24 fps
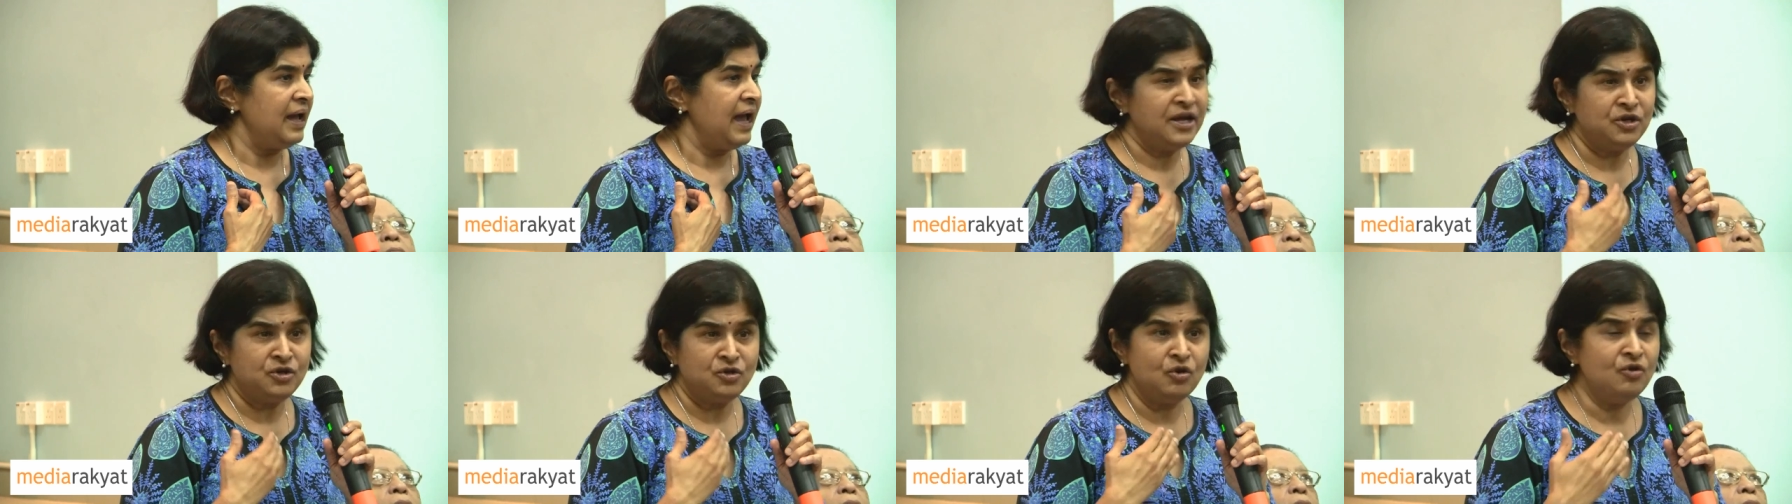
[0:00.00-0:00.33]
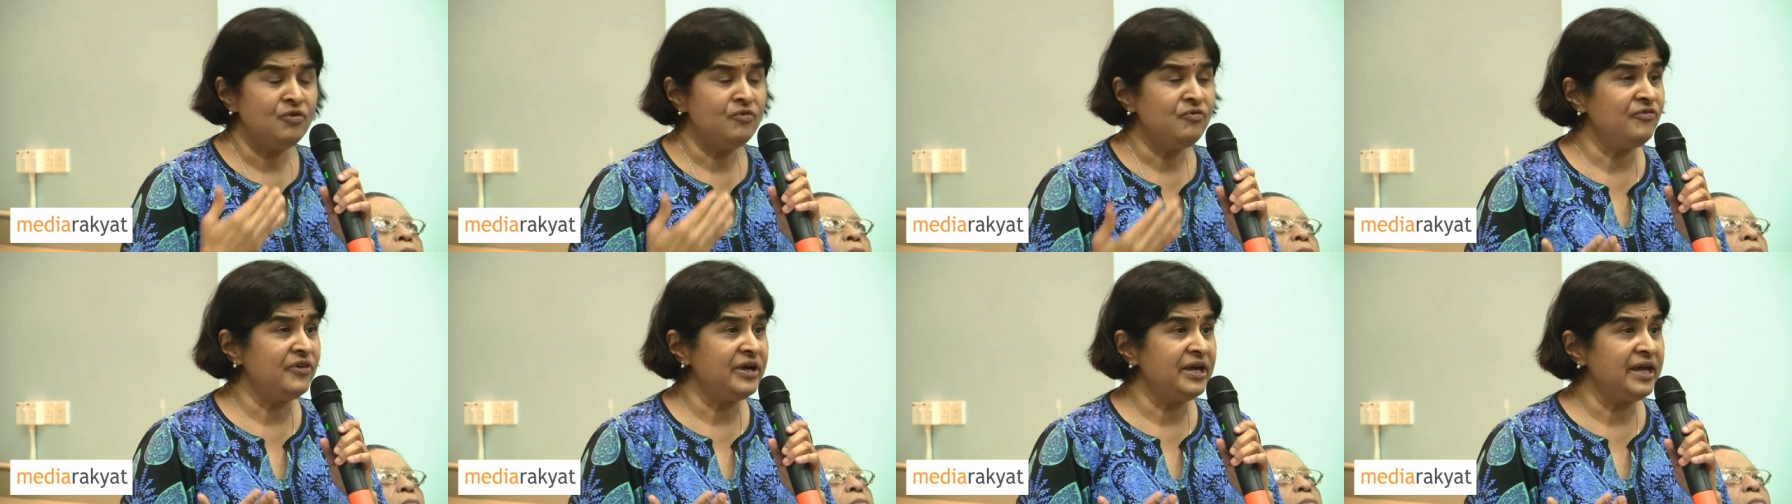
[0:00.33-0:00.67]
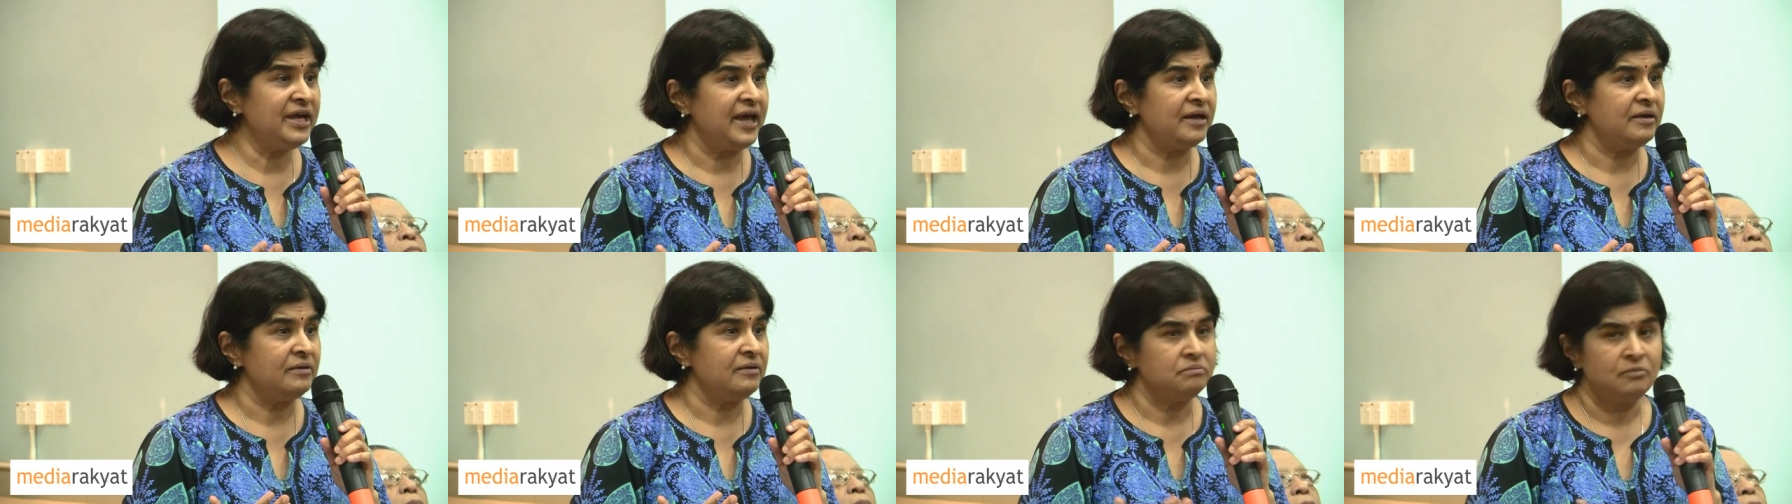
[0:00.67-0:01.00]
And don't
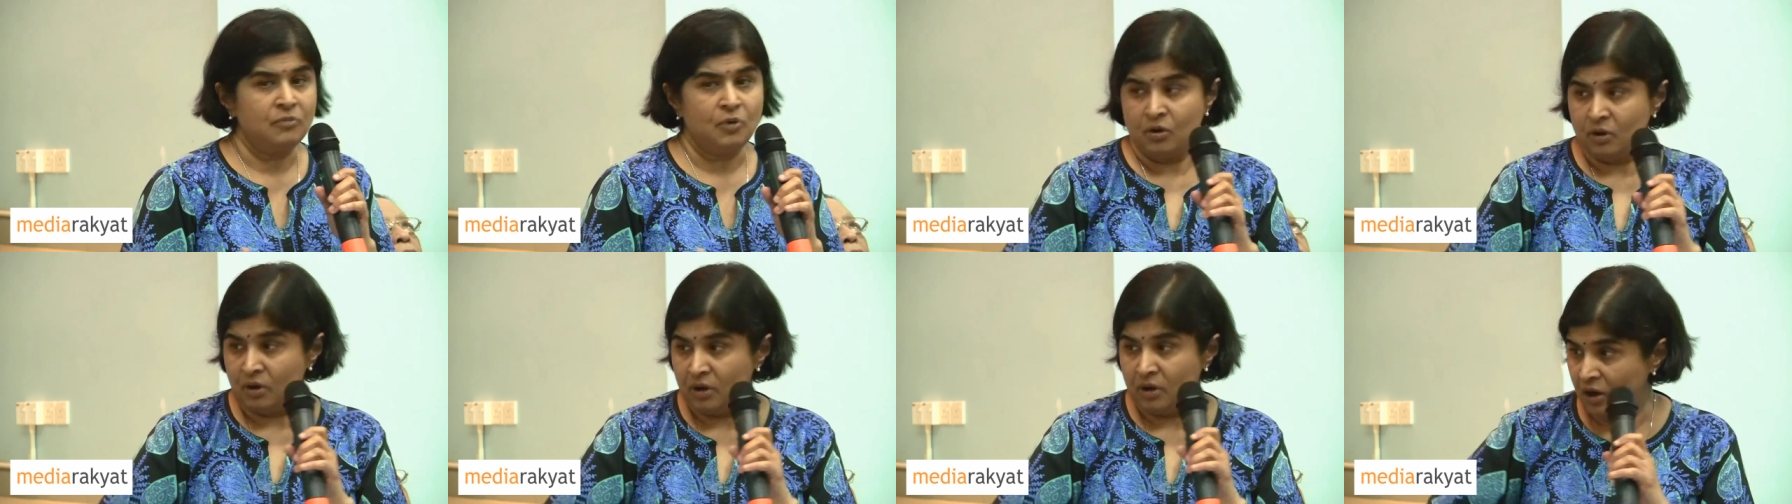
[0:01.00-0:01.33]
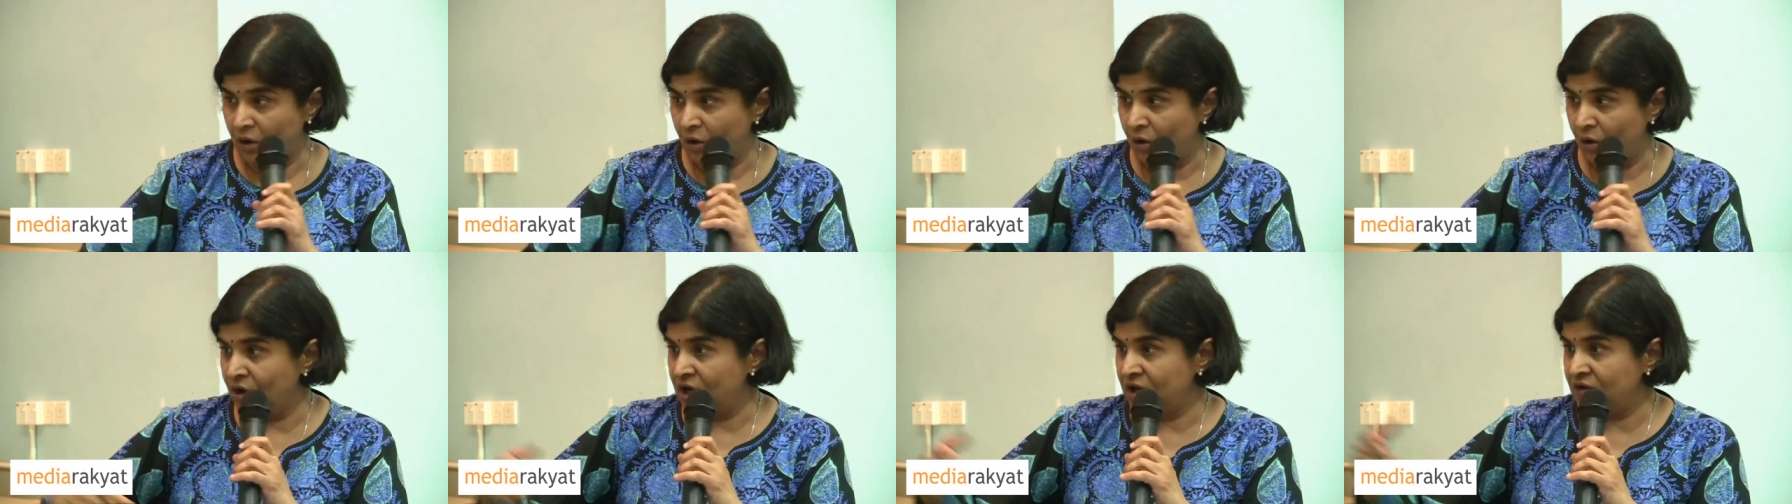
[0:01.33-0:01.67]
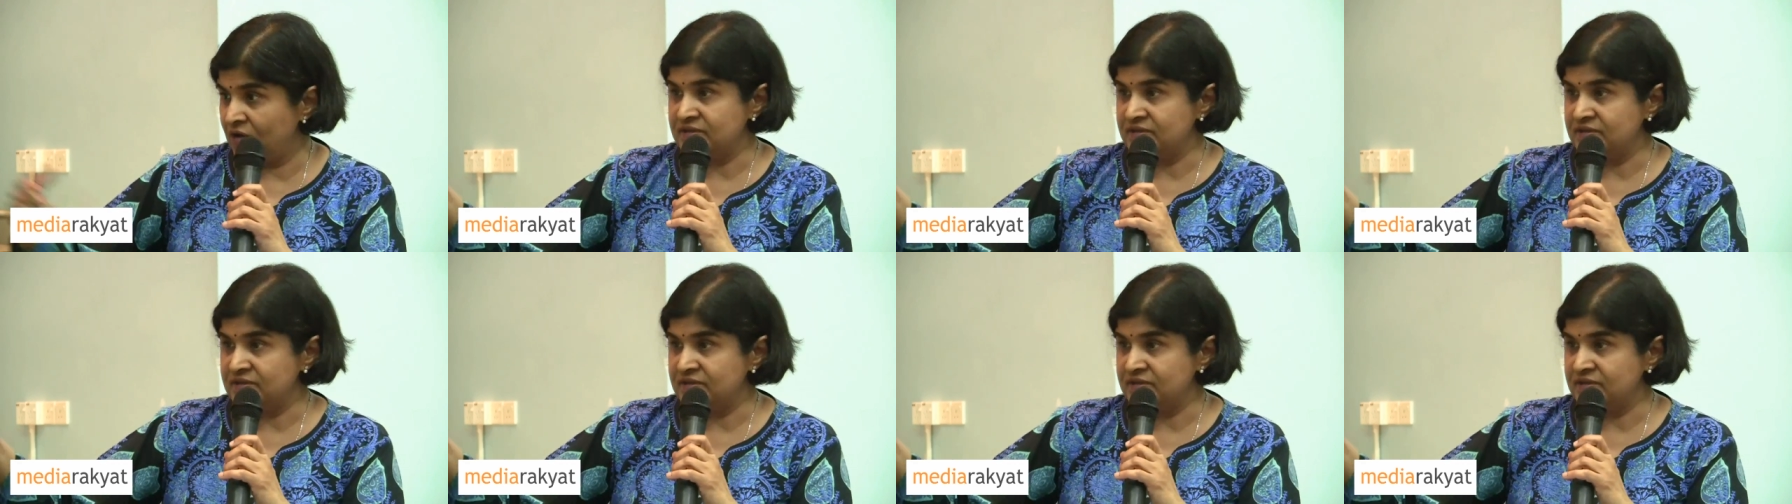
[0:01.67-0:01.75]
forget, all